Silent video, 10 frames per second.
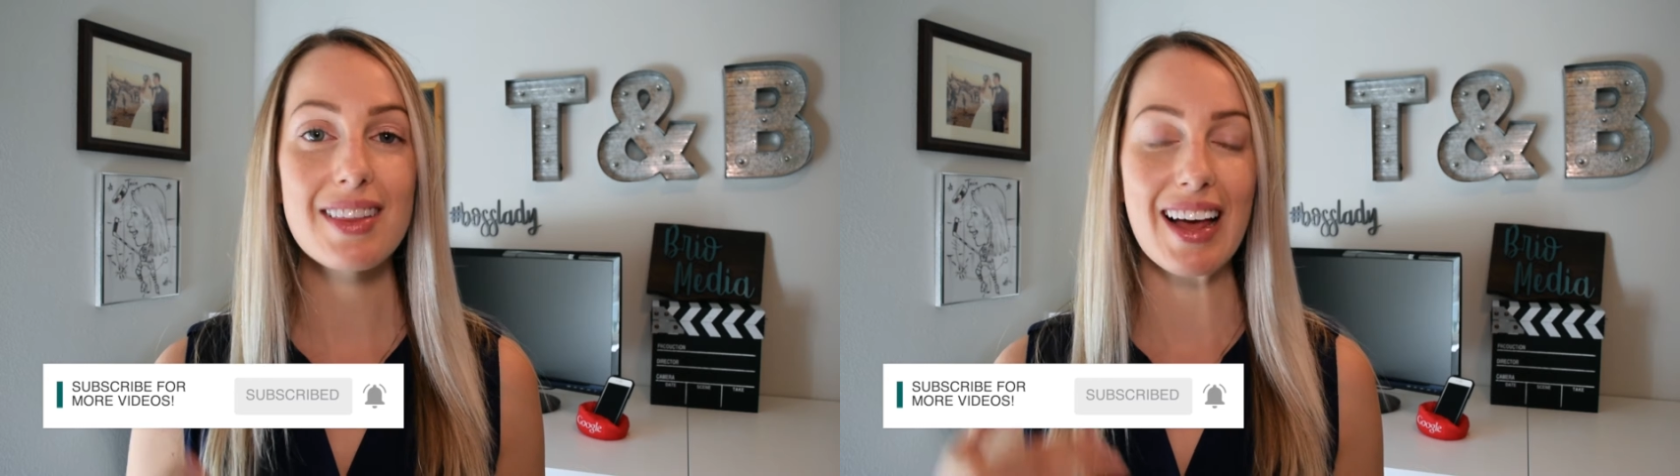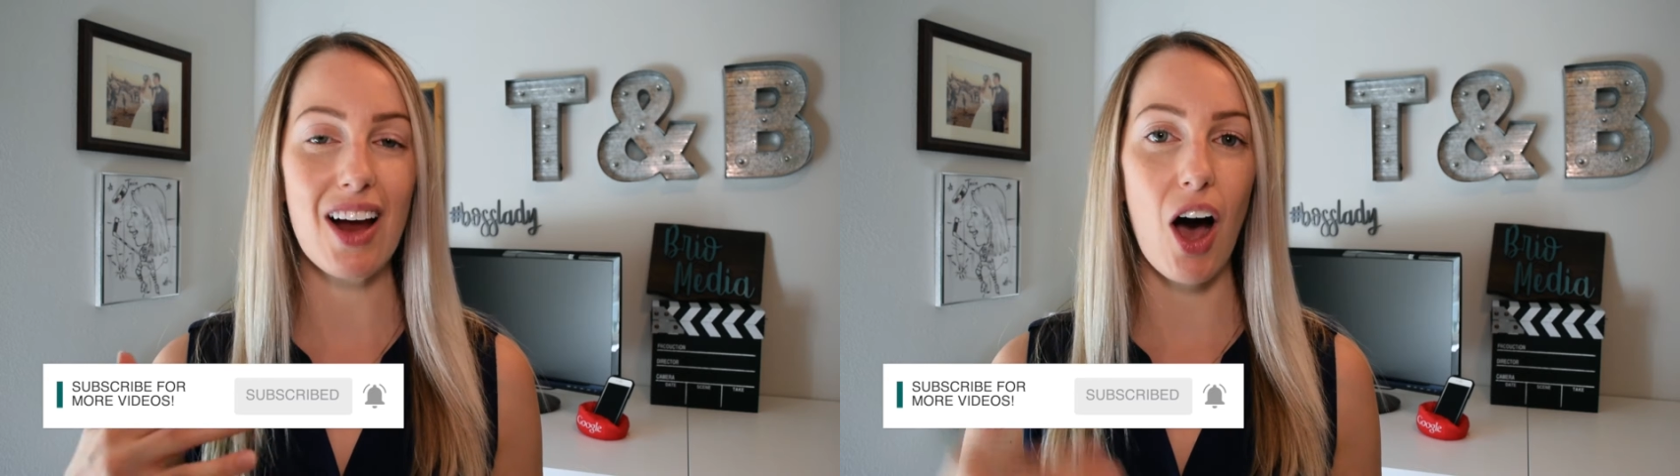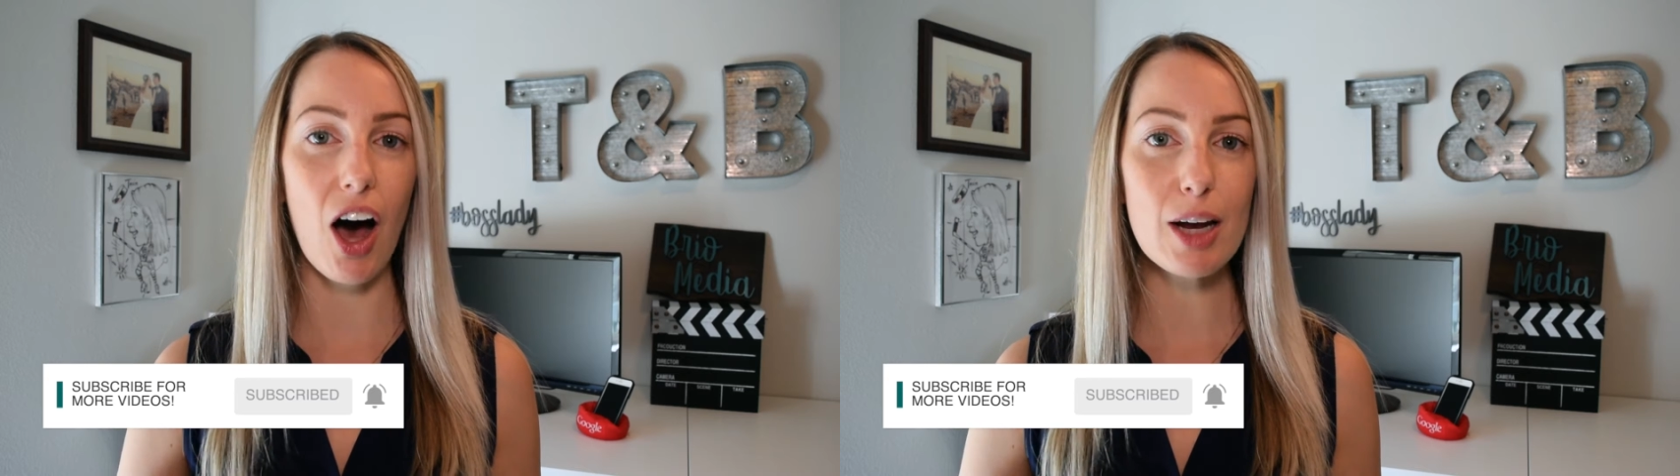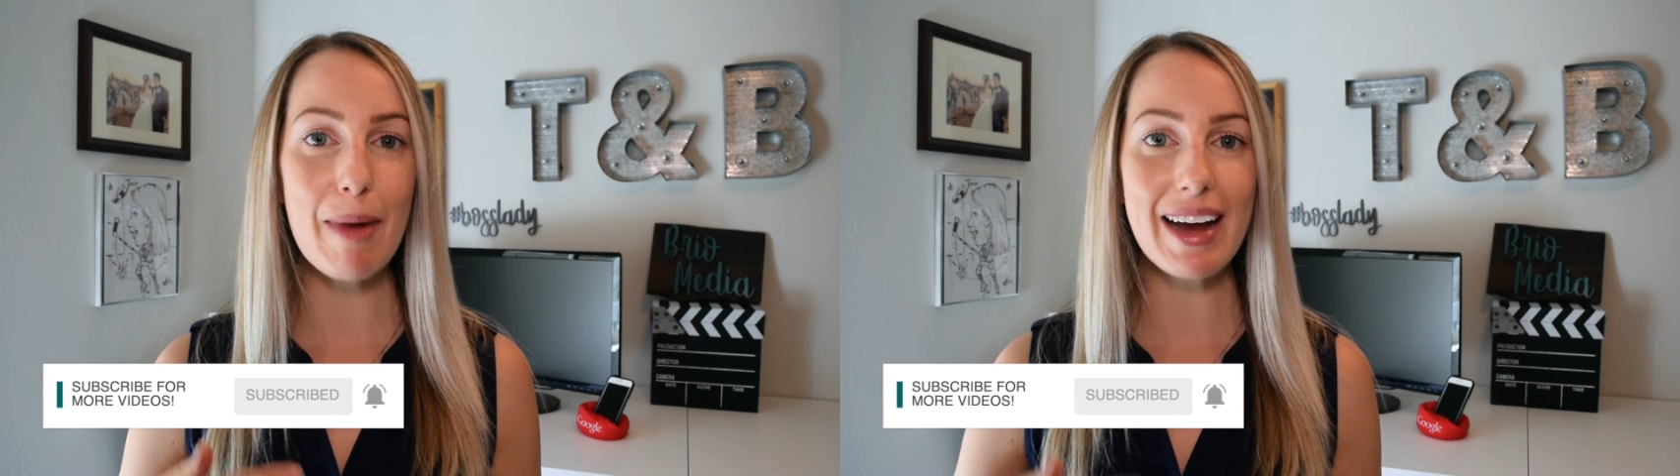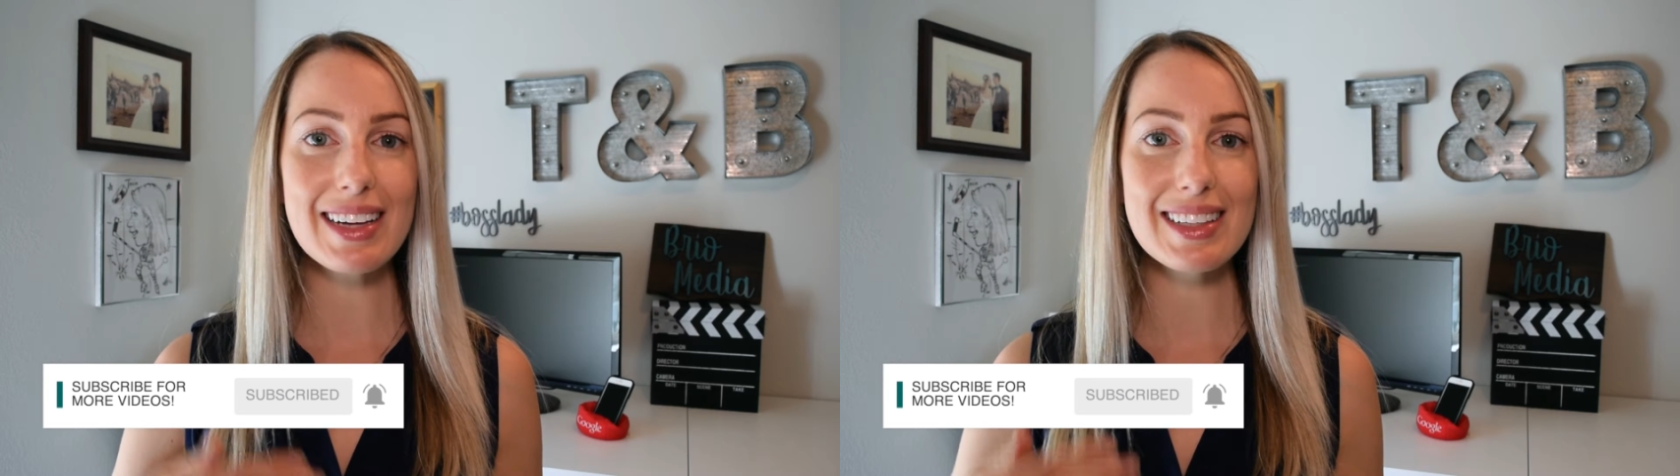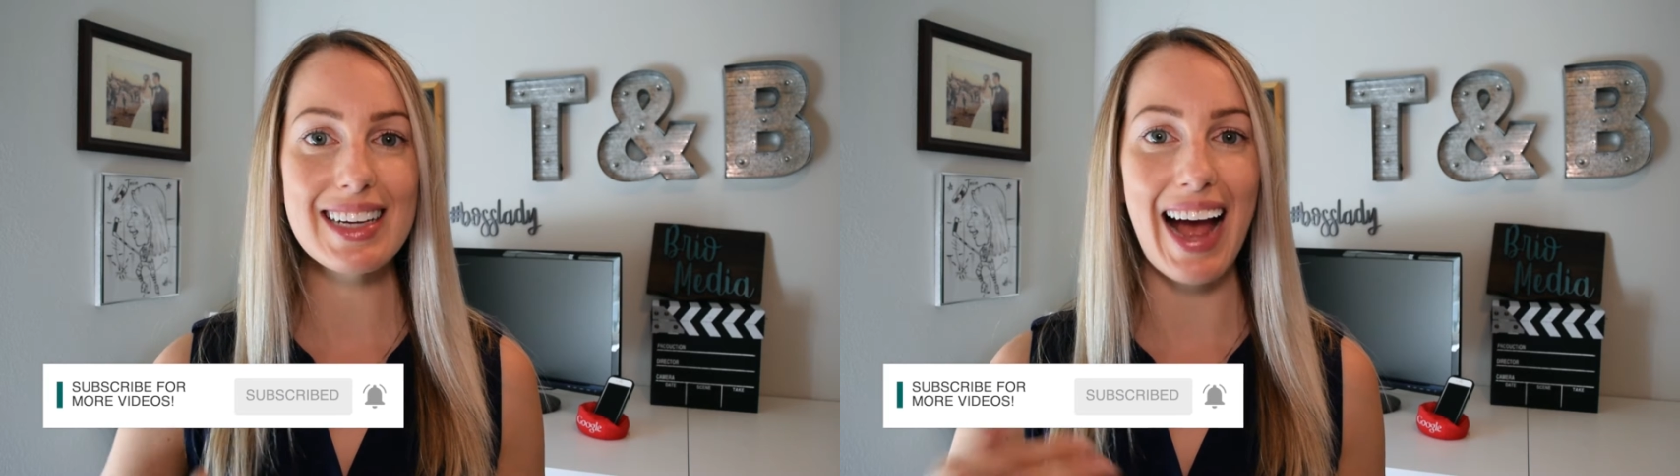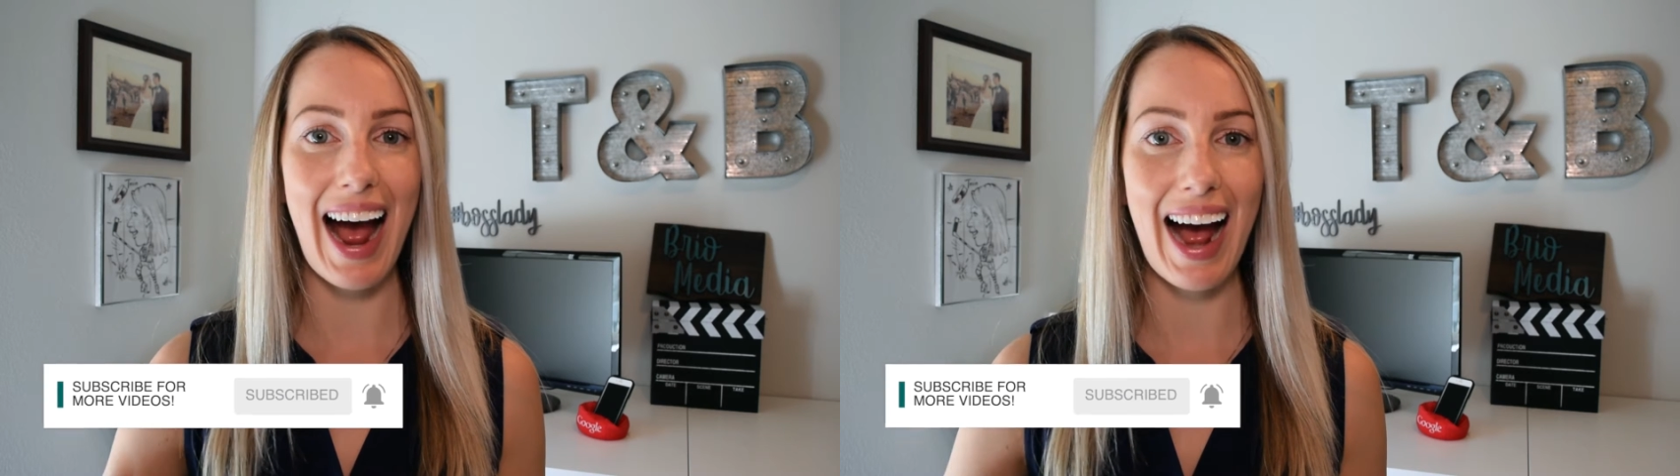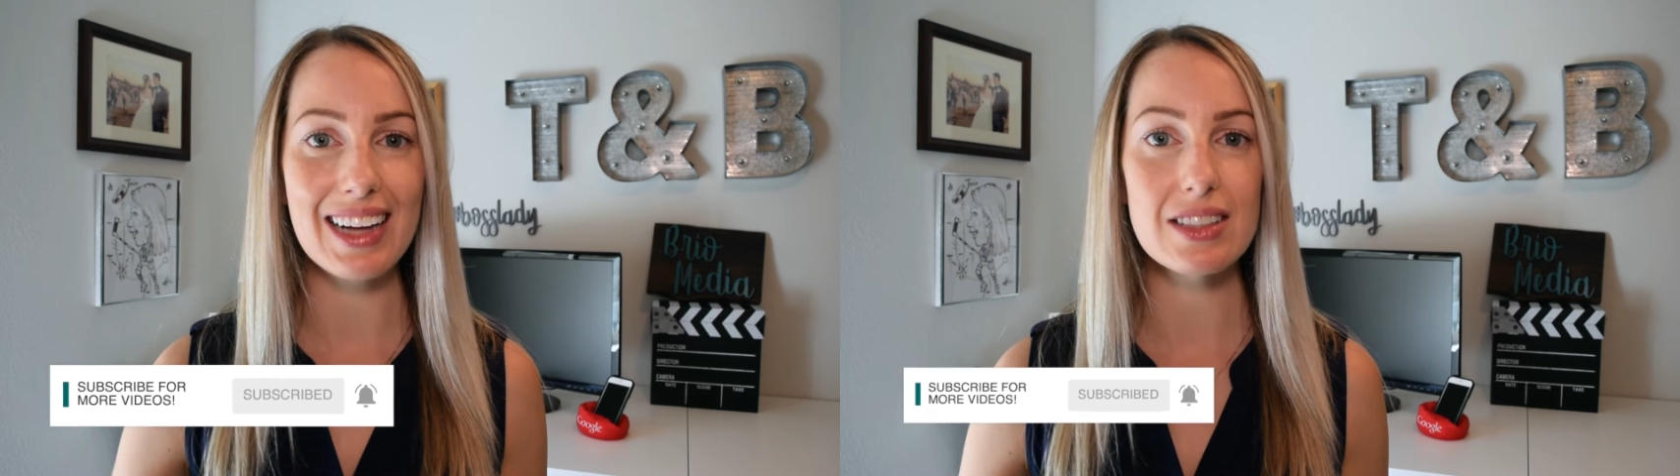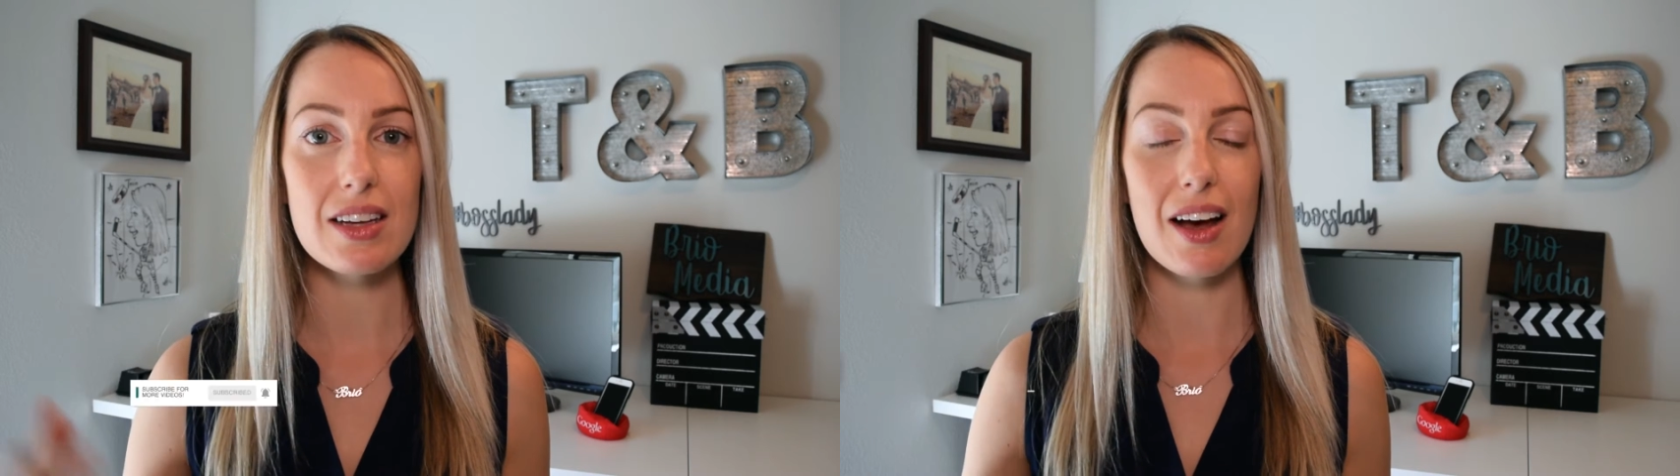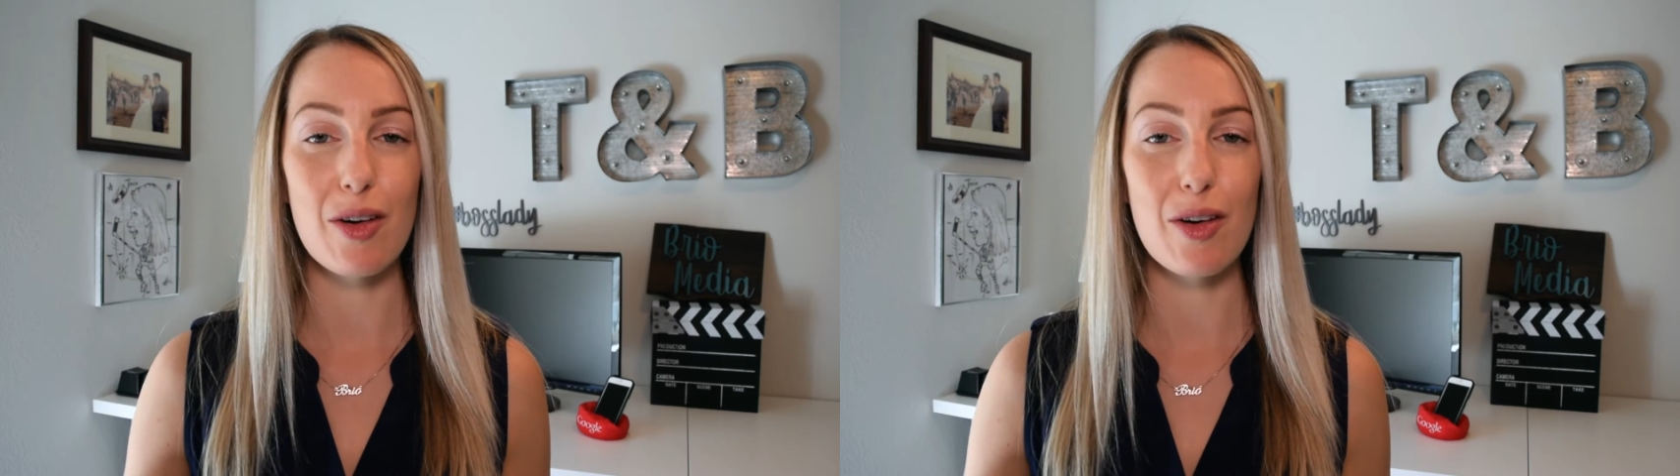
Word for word: that automatically adds